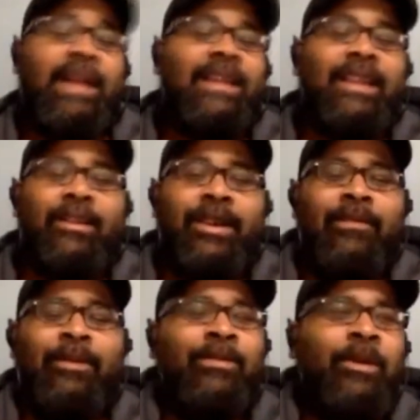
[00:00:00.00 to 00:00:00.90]

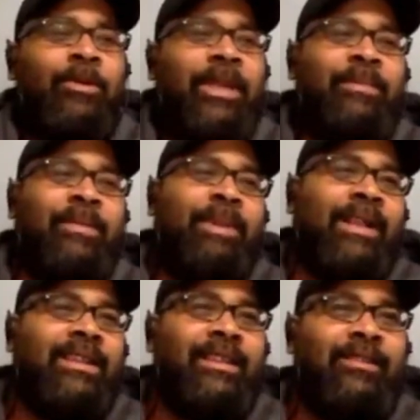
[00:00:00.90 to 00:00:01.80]
Polyliterate? What would that be,
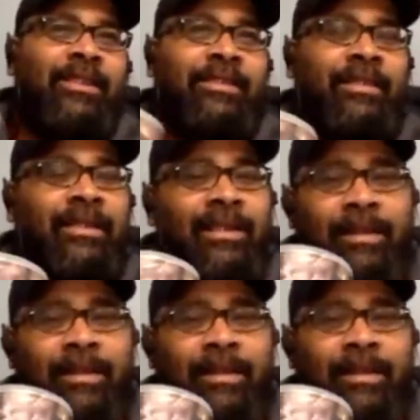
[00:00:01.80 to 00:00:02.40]
polyliterate?